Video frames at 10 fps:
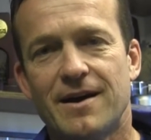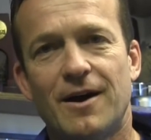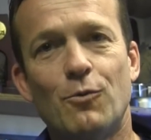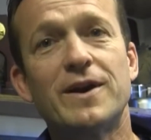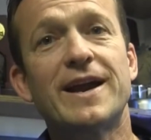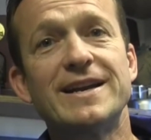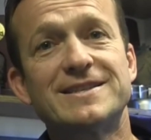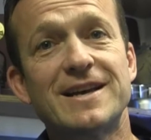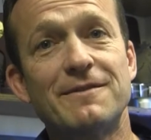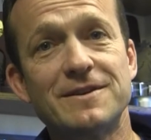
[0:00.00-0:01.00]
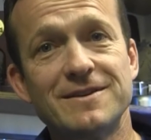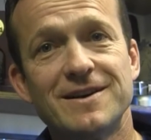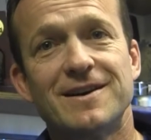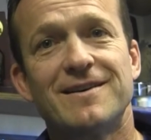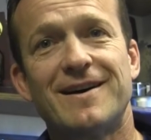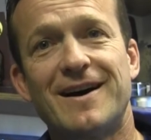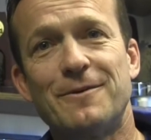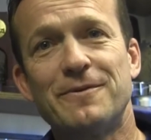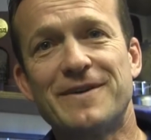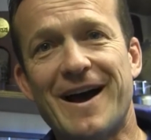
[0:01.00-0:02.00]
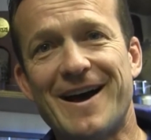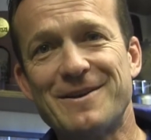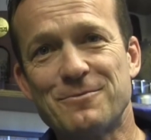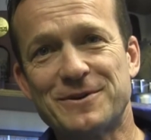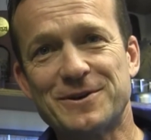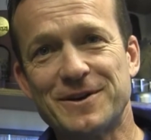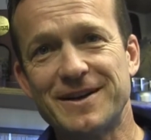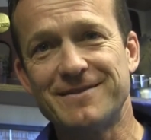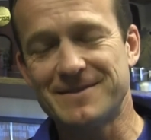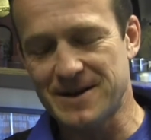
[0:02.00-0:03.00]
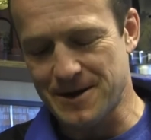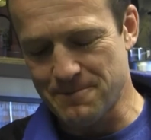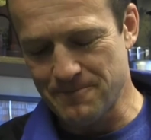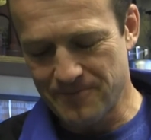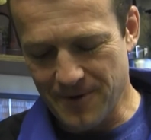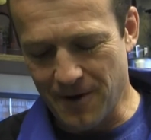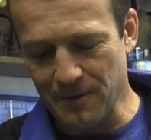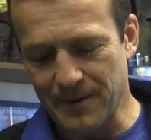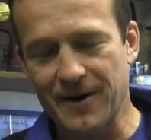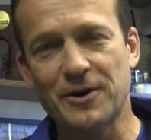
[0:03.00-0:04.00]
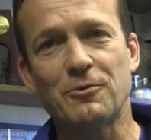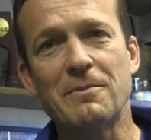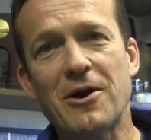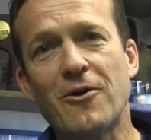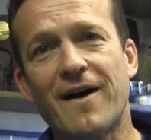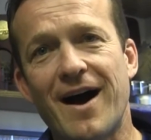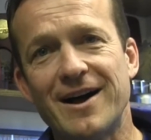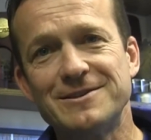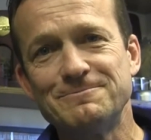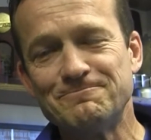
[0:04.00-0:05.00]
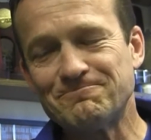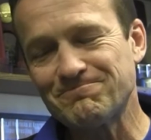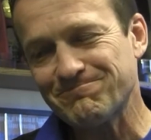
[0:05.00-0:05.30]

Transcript: Uh, 197. Uh, we've got returning um, All-American Romero Cotton